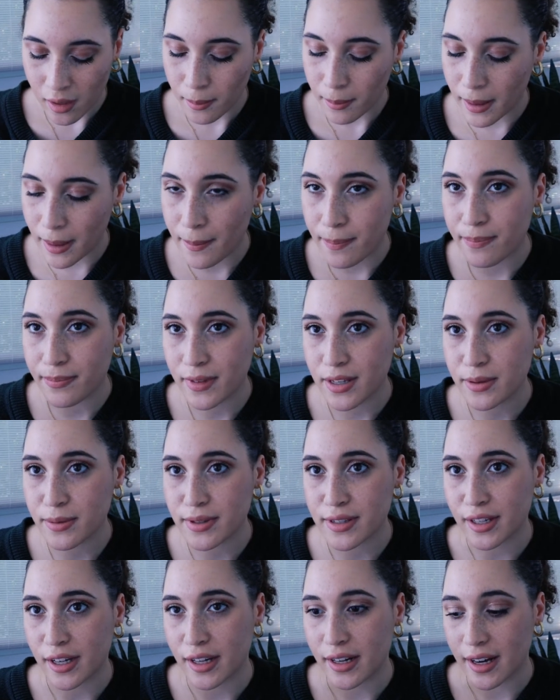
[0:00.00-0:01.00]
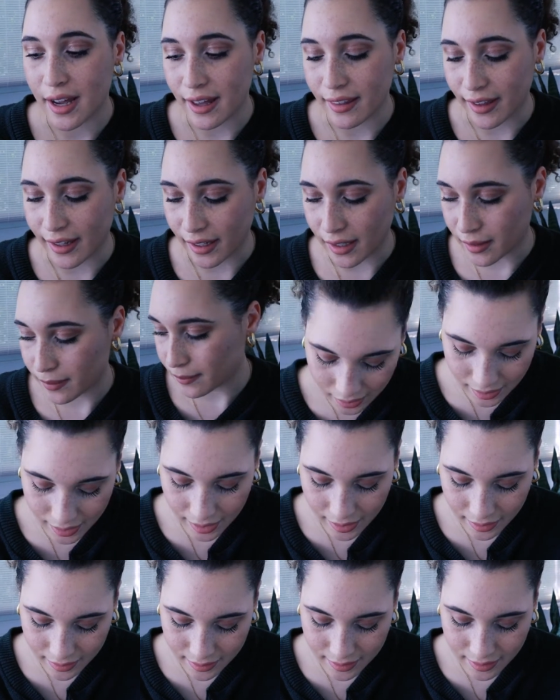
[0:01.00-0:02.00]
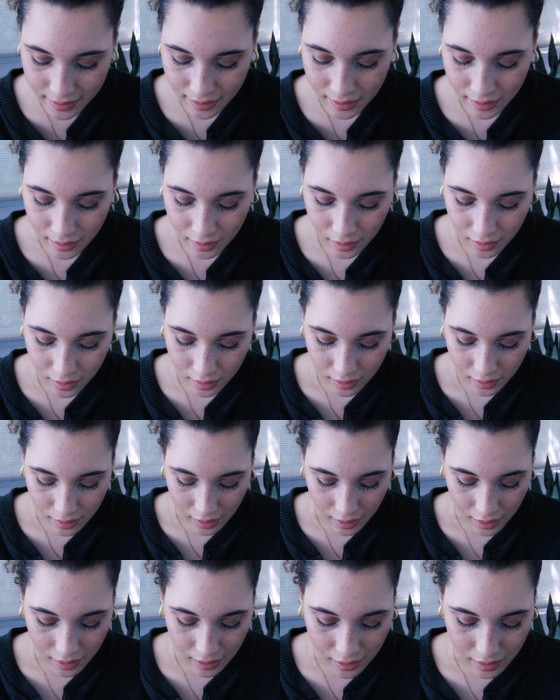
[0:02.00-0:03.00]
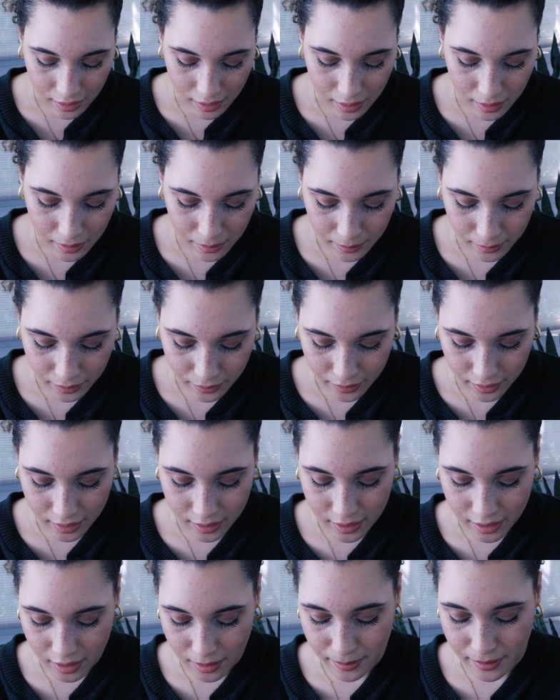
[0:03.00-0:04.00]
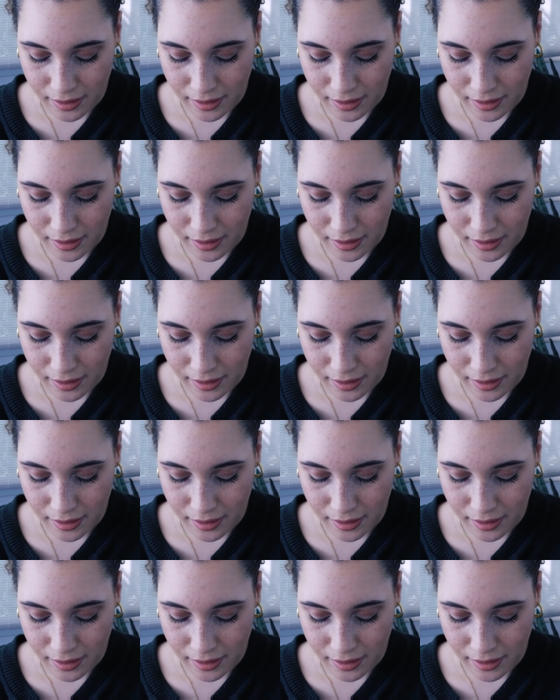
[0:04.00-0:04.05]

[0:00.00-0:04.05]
But this one's good, I like it. Next, I'm going to talk